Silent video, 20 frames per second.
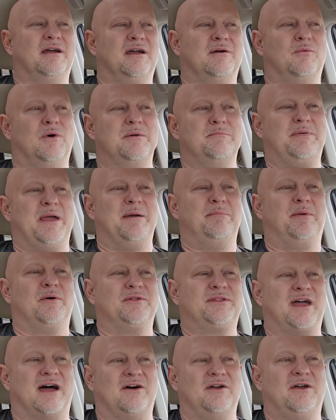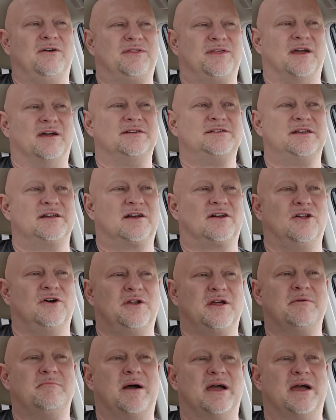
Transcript: when people tell you things, including